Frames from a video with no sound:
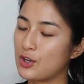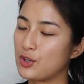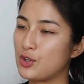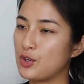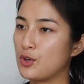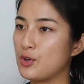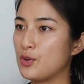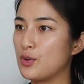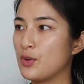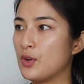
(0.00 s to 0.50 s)

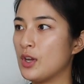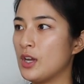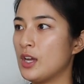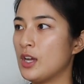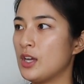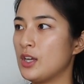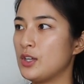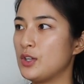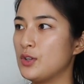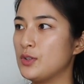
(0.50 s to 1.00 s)
You
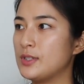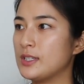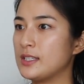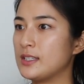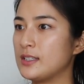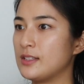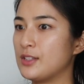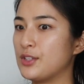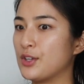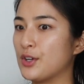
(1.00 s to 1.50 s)

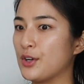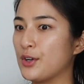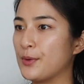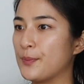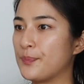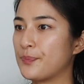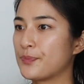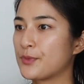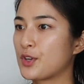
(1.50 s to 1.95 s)
didn't, you know,